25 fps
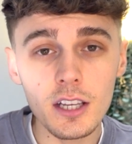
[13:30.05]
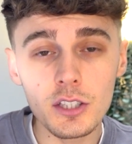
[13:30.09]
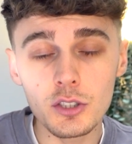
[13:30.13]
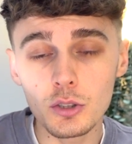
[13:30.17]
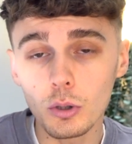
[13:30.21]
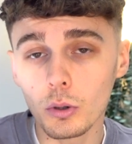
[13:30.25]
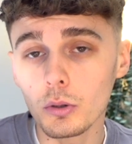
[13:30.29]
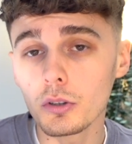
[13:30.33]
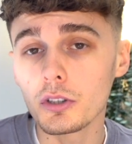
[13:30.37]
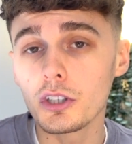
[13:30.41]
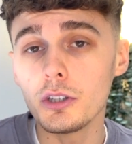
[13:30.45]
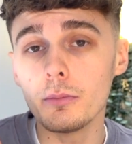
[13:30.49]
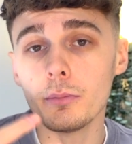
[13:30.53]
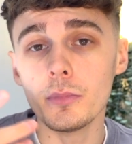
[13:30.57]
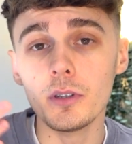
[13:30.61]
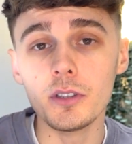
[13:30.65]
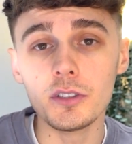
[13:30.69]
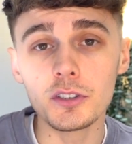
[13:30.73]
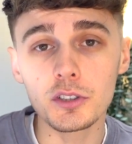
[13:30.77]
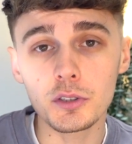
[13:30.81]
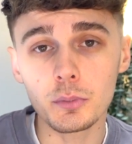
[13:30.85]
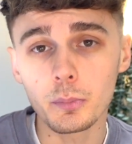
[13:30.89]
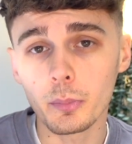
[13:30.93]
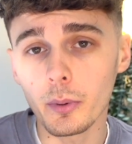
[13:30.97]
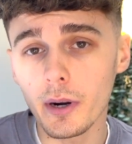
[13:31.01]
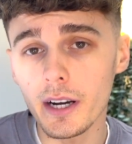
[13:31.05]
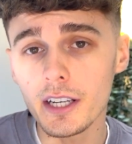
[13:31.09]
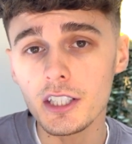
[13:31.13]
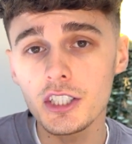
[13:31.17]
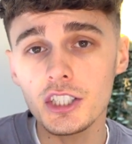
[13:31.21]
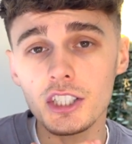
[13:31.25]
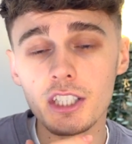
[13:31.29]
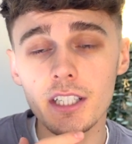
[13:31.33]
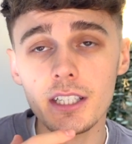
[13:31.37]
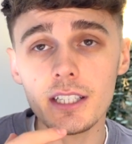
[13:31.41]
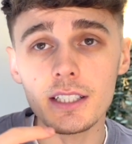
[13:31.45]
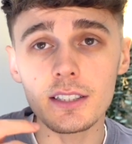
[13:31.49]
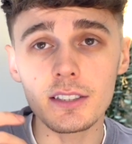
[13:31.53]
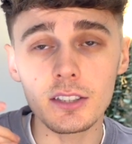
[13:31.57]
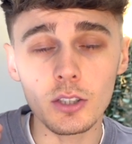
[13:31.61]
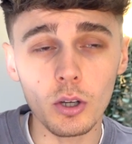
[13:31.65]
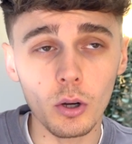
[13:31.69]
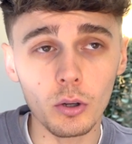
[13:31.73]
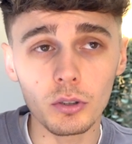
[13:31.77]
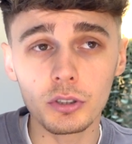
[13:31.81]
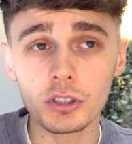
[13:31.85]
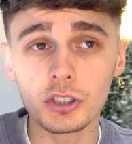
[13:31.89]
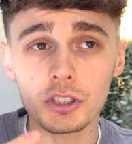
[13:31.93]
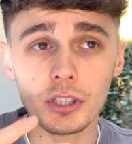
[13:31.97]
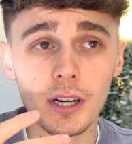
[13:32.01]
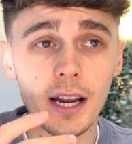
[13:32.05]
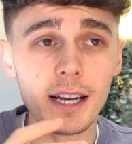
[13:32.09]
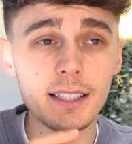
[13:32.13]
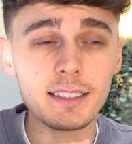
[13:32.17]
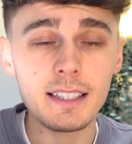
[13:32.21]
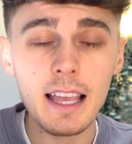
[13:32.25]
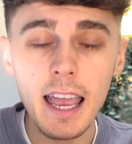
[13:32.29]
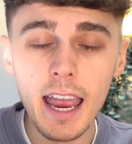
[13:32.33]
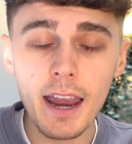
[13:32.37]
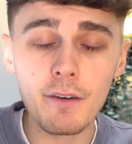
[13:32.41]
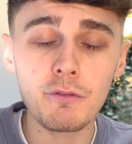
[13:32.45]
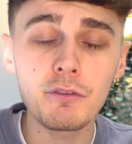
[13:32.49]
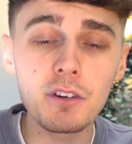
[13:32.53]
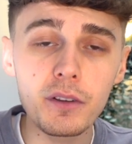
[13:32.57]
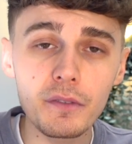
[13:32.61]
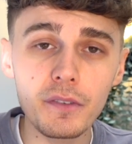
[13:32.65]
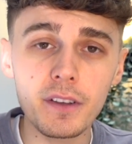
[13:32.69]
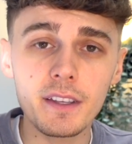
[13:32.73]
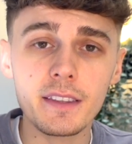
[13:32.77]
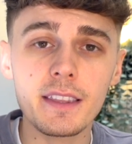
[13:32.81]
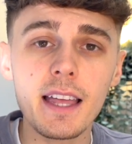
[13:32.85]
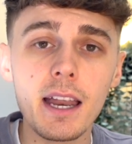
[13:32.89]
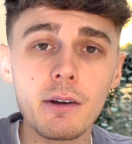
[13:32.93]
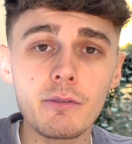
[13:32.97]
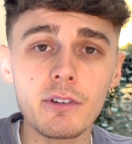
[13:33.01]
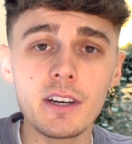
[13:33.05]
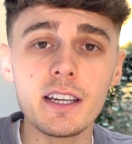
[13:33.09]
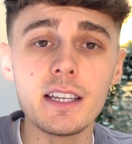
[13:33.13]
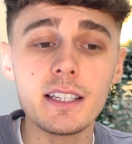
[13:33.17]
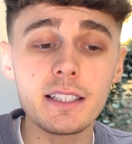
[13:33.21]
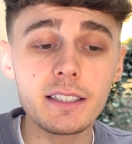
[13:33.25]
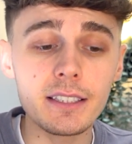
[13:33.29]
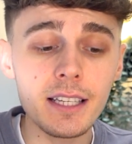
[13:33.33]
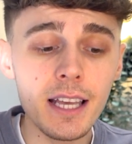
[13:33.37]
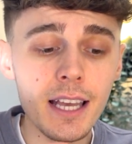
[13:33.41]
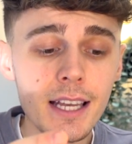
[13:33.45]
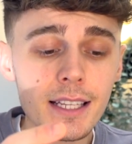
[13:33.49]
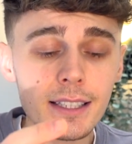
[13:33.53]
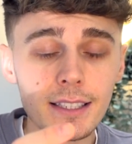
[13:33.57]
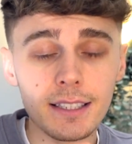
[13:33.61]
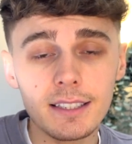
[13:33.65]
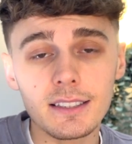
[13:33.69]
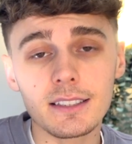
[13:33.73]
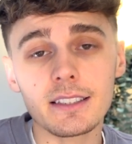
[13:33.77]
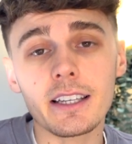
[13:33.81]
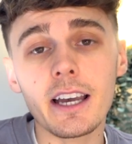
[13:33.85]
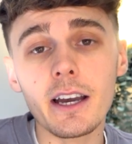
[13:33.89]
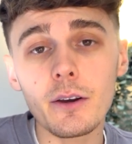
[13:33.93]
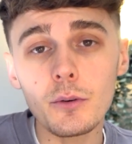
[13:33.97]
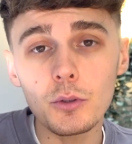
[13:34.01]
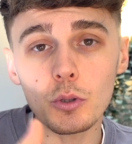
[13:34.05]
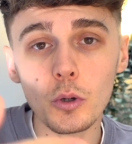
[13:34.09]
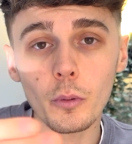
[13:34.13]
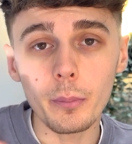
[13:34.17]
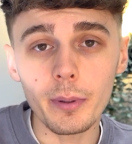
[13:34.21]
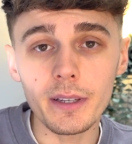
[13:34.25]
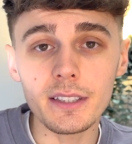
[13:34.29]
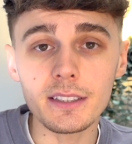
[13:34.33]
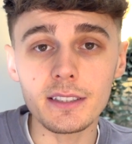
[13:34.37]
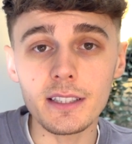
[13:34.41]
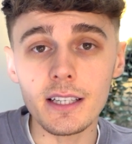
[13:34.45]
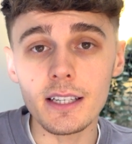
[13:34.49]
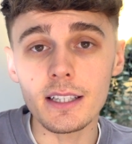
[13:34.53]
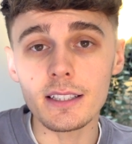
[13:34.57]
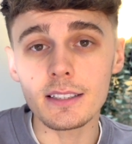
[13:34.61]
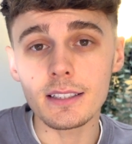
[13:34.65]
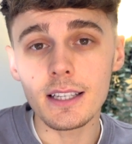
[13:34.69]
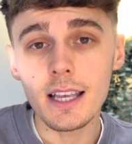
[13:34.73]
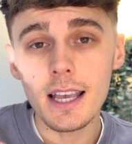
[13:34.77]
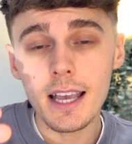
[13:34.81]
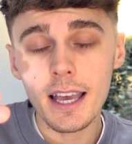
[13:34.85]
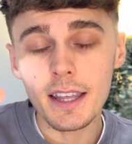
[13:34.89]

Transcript: documents, spreadsheets, contracts, everything there is to scale your business.